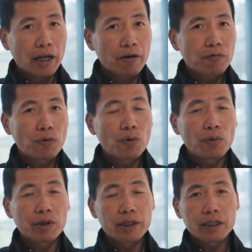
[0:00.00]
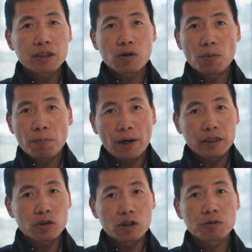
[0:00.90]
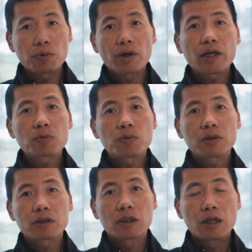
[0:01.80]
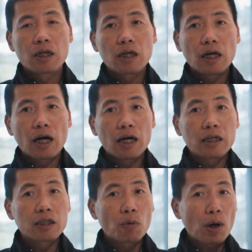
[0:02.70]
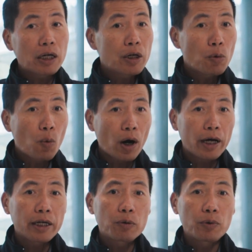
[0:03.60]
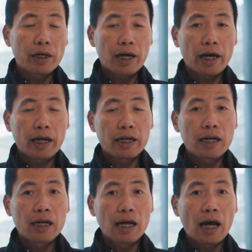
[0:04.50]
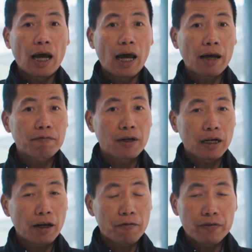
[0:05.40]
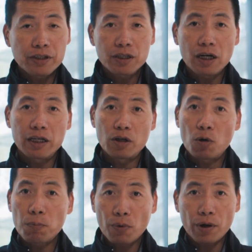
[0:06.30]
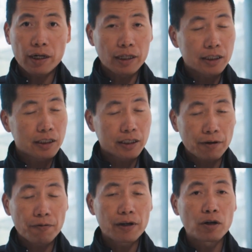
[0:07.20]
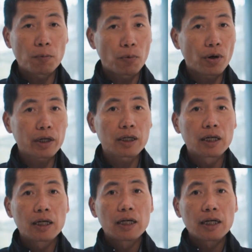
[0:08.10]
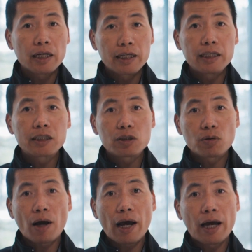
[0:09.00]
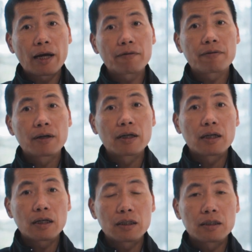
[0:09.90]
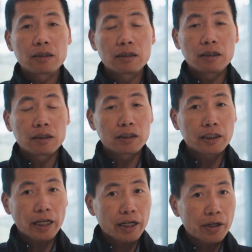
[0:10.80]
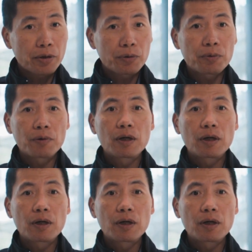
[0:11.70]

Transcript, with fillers: And therefore, in these complex transport networks, uh, the only way we can have that efficiently operate and safely operate is to have a, a secure